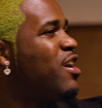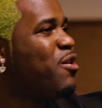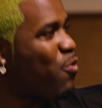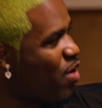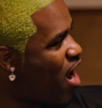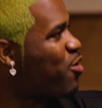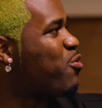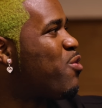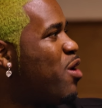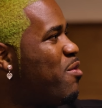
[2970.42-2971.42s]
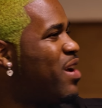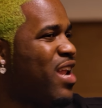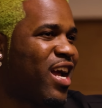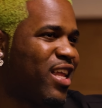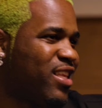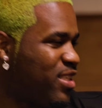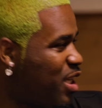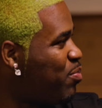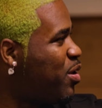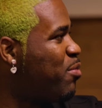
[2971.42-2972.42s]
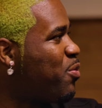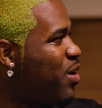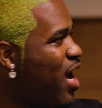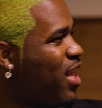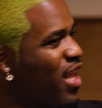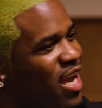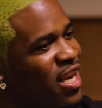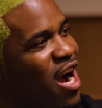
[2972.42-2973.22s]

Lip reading: where I grew up, and I get to see people that like